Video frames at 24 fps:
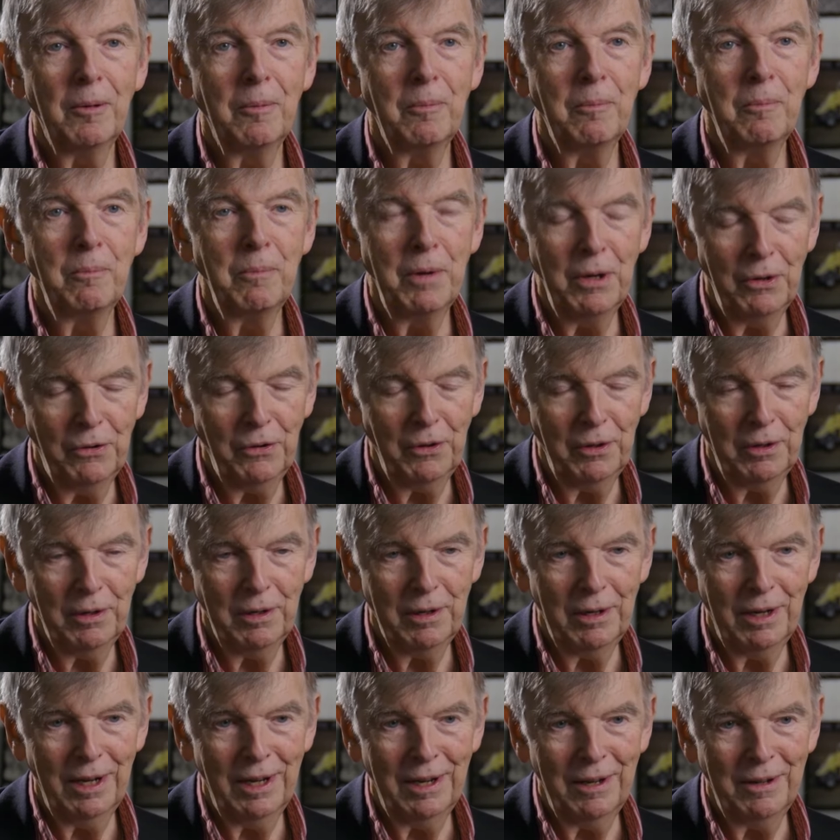midget
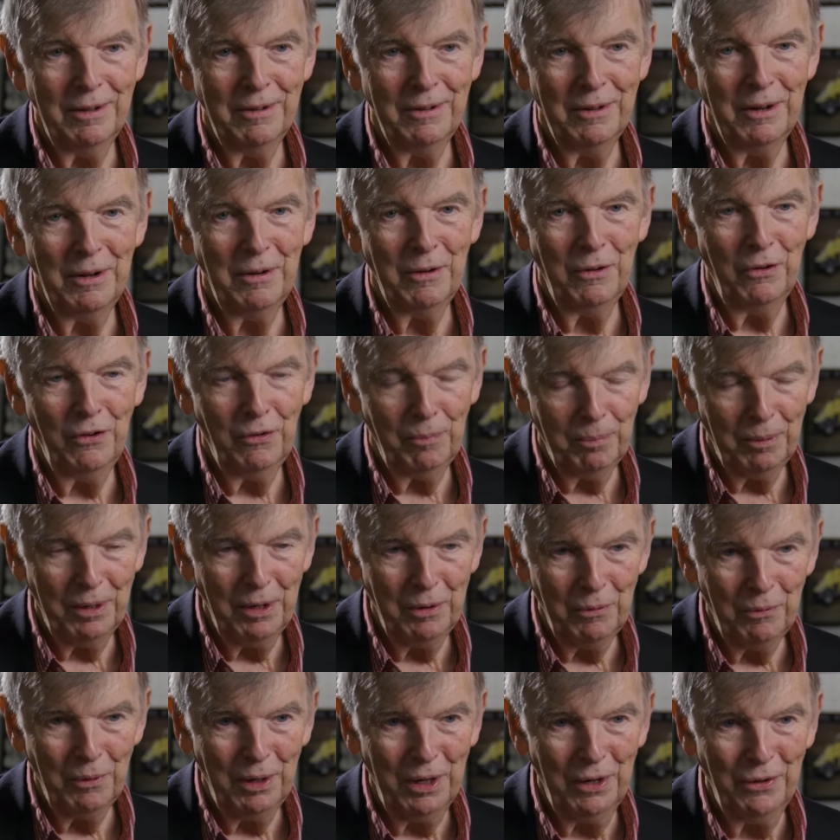and
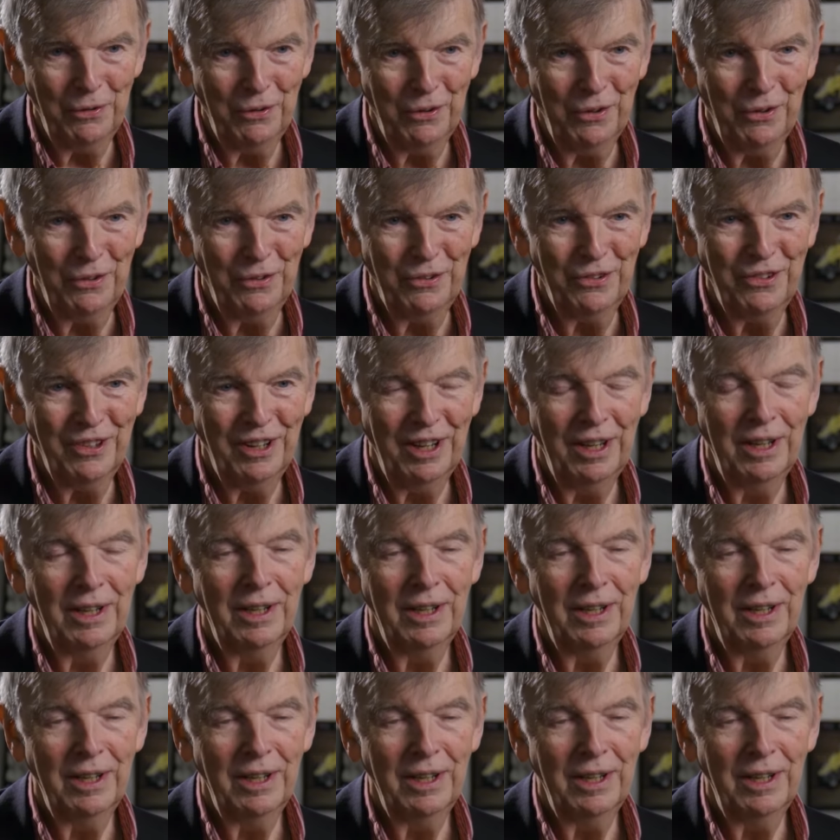sprint races